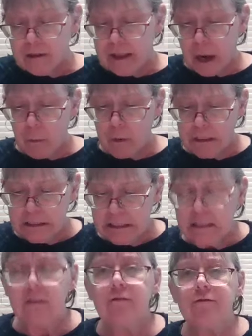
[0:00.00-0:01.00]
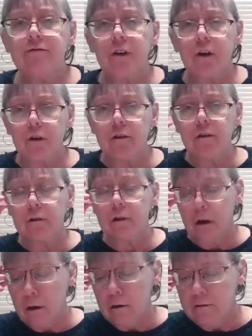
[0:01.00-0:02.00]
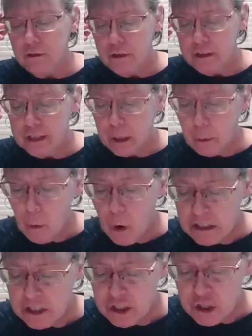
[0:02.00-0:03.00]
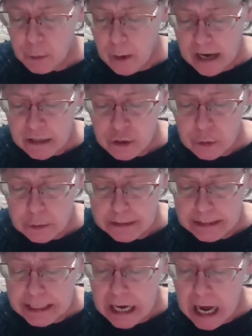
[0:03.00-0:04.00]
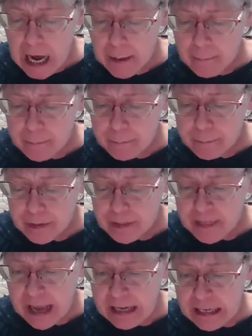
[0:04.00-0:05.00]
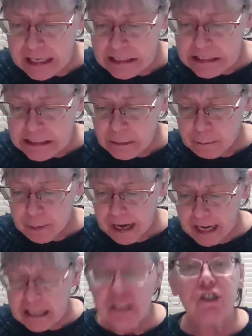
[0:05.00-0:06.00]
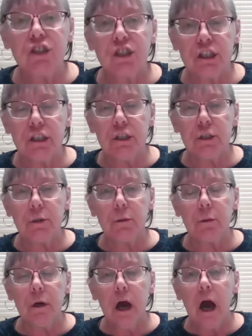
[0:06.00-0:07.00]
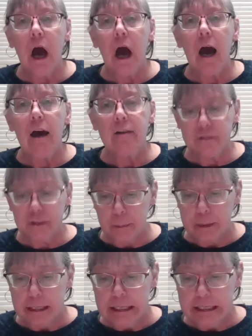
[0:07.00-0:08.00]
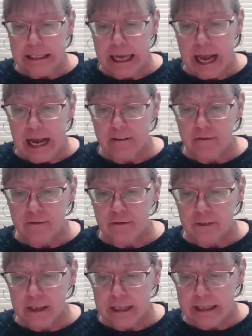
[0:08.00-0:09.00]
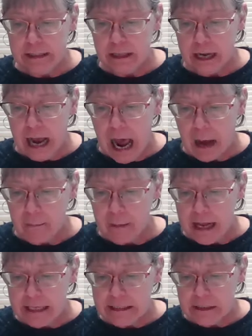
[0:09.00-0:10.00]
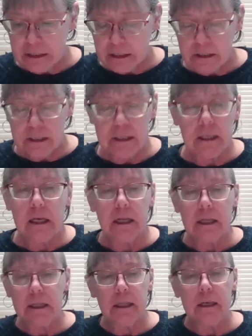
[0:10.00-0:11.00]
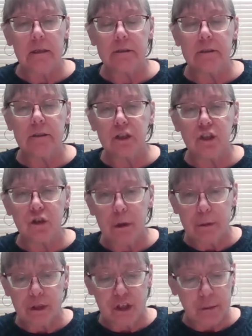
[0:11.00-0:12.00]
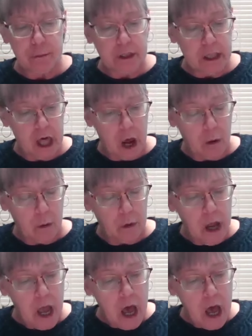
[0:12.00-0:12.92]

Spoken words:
That went a little further over than I wanted to actually, but that ended page 2 of the PDF in the comments in the description below.